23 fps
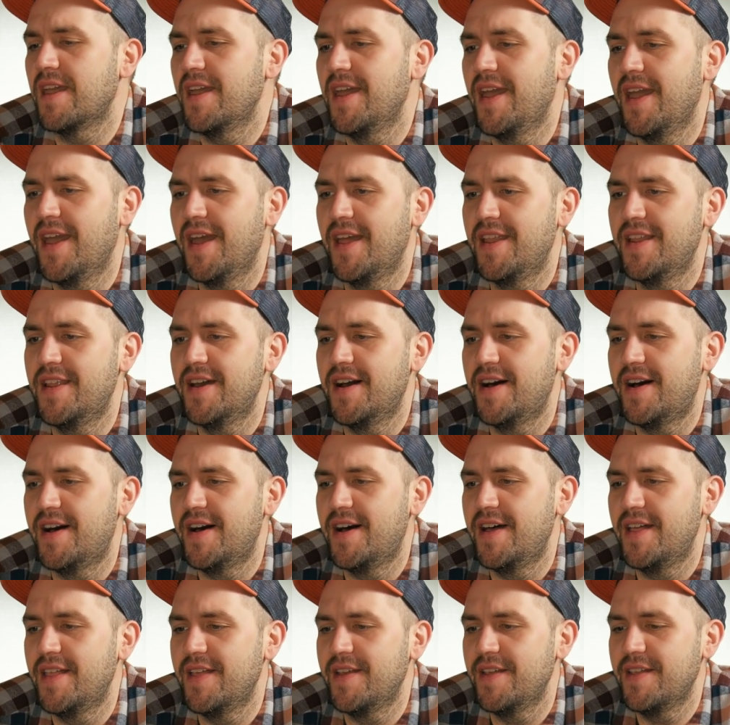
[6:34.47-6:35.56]
And
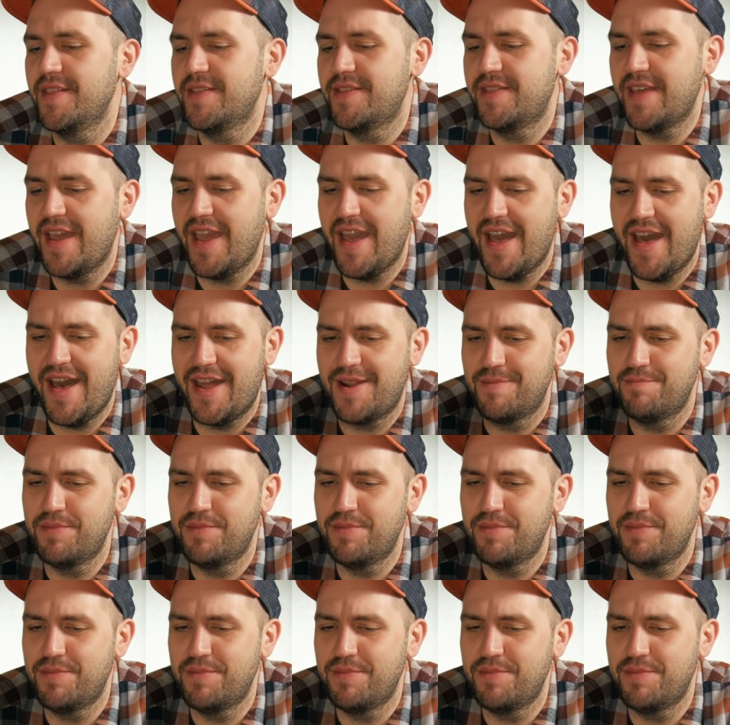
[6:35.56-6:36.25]
they had